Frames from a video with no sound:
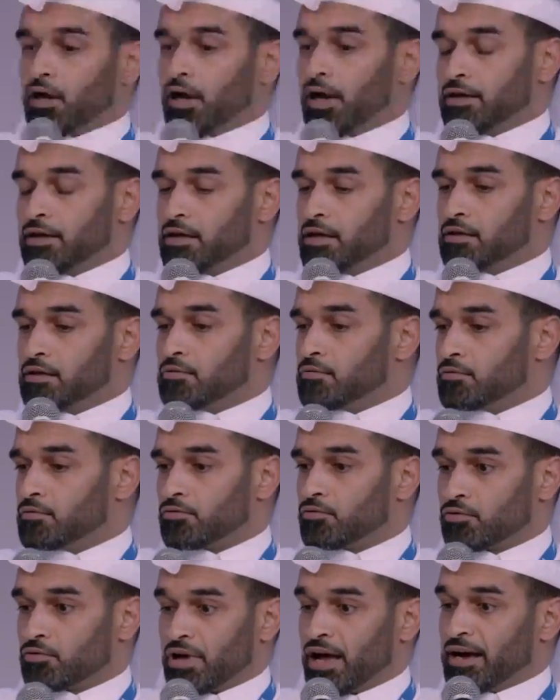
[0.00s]
any
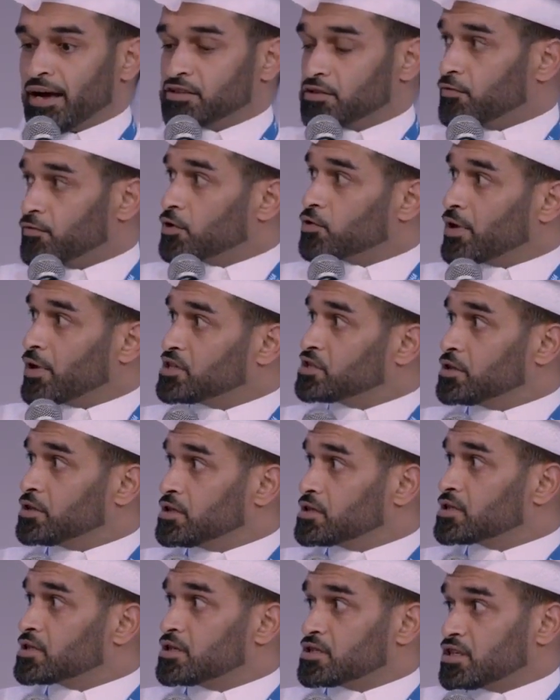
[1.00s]
act of aggression
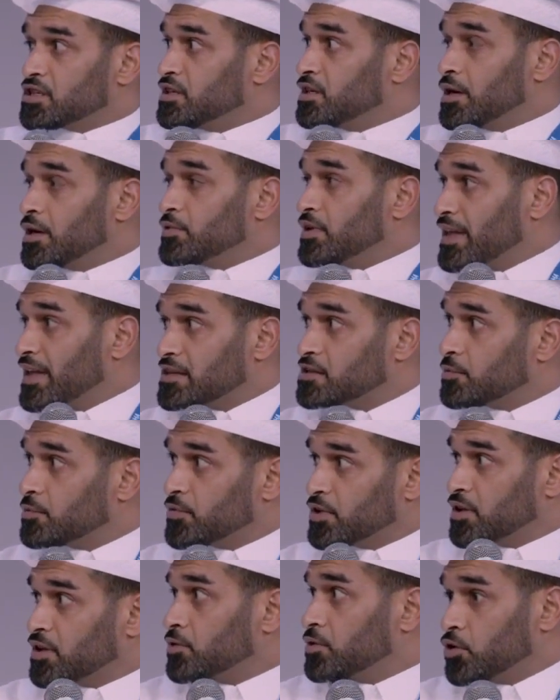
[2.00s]
is condemned, and that's
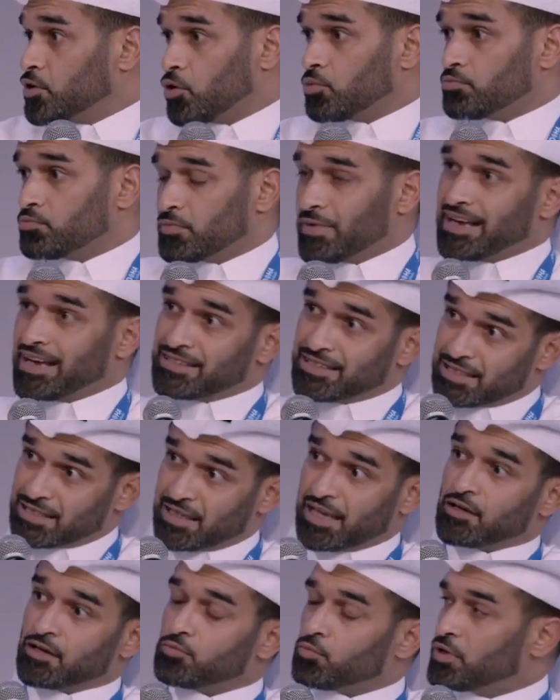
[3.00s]
something that, you know, as a
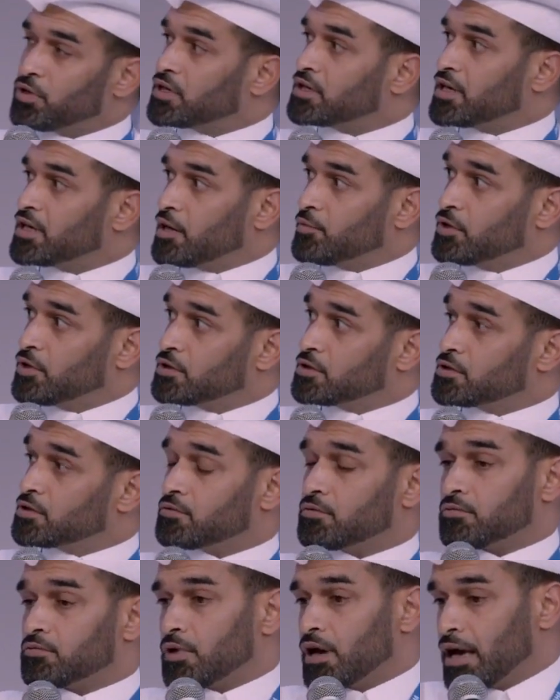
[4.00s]
state we condemn it,
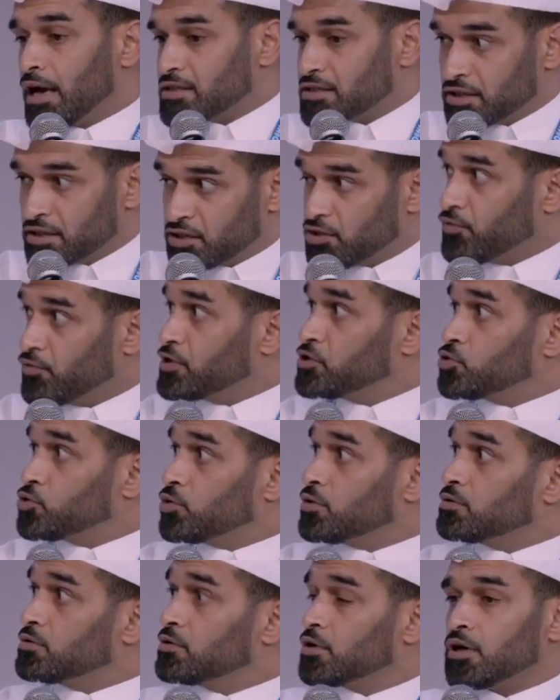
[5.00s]
as an
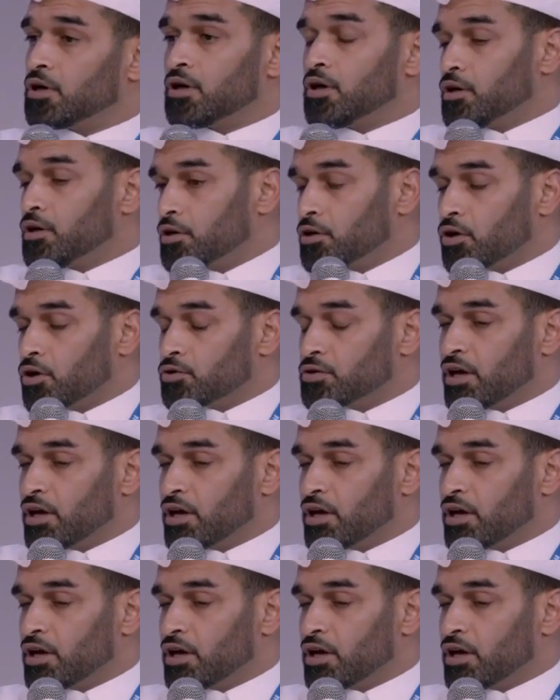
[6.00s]
individual, you know,